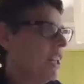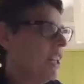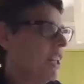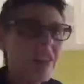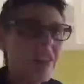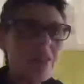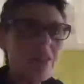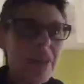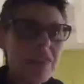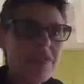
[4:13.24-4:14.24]
I don't think we've
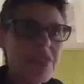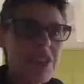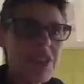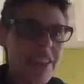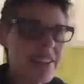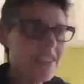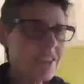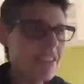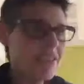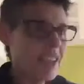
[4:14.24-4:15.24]
stayed still. I
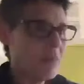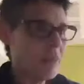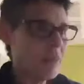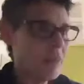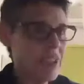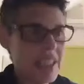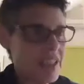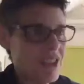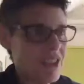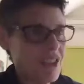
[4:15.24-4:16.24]
don't think
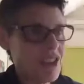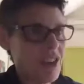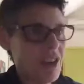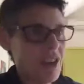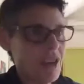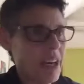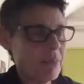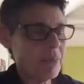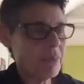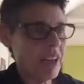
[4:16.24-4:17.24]
this is not a show
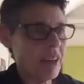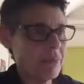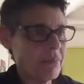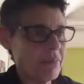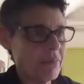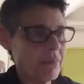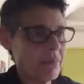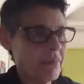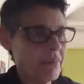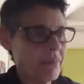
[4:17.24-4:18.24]
about
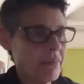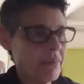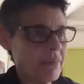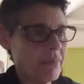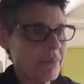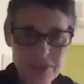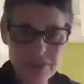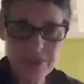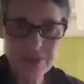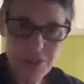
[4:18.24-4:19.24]
resting on
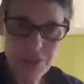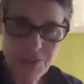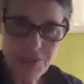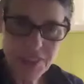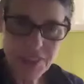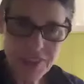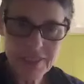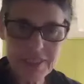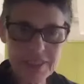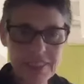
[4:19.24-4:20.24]
the laurels of the
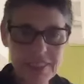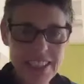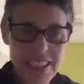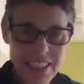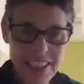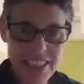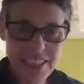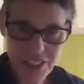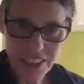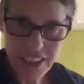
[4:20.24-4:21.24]
late
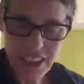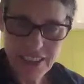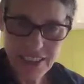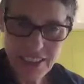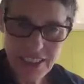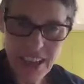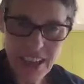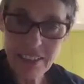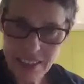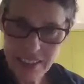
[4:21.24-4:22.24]
80s, early 90s
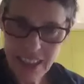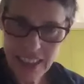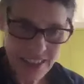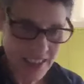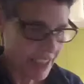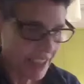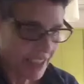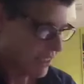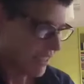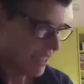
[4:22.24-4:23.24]
either. It's
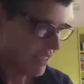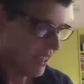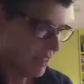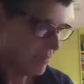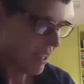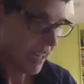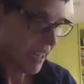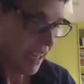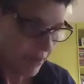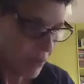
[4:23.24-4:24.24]
definitely,
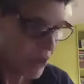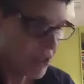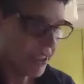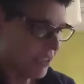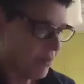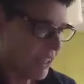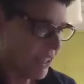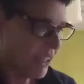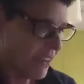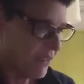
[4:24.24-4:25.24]
and musically
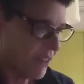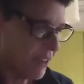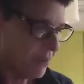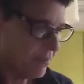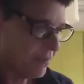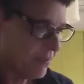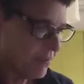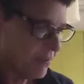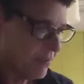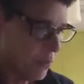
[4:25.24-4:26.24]
we have
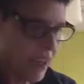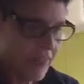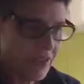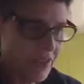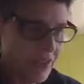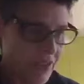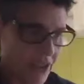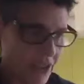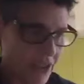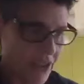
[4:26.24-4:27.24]

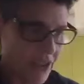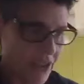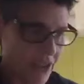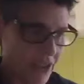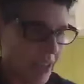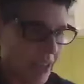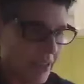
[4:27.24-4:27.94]
stayed true to